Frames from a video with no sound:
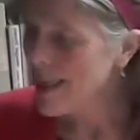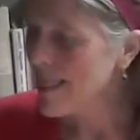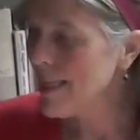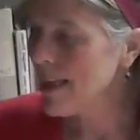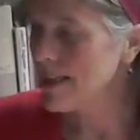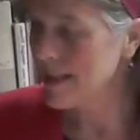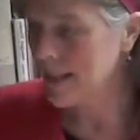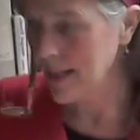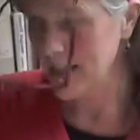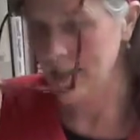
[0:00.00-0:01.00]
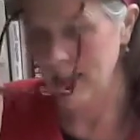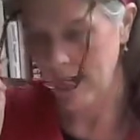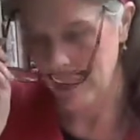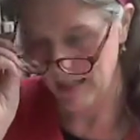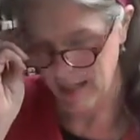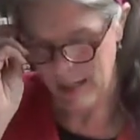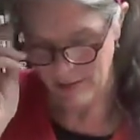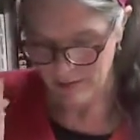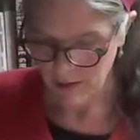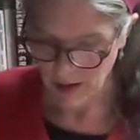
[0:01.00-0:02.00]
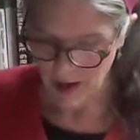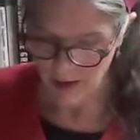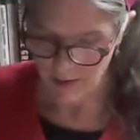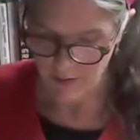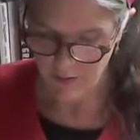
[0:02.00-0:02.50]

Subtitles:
This is the idea of,